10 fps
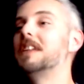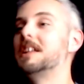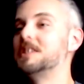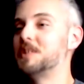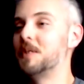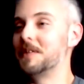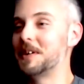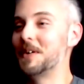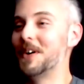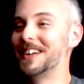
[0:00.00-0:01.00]
I think they just do whatever
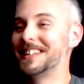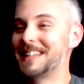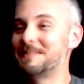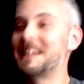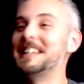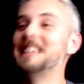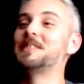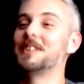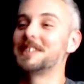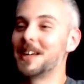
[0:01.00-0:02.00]
they want. Let's make it
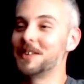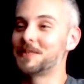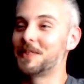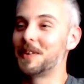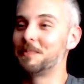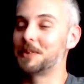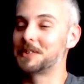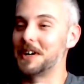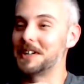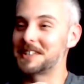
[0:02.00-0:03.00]
easier on ourselves for a
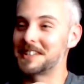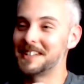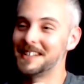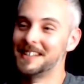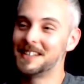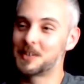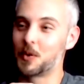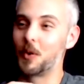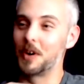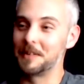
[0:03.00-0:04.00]
podcast
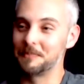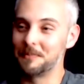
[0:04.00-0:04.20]
story.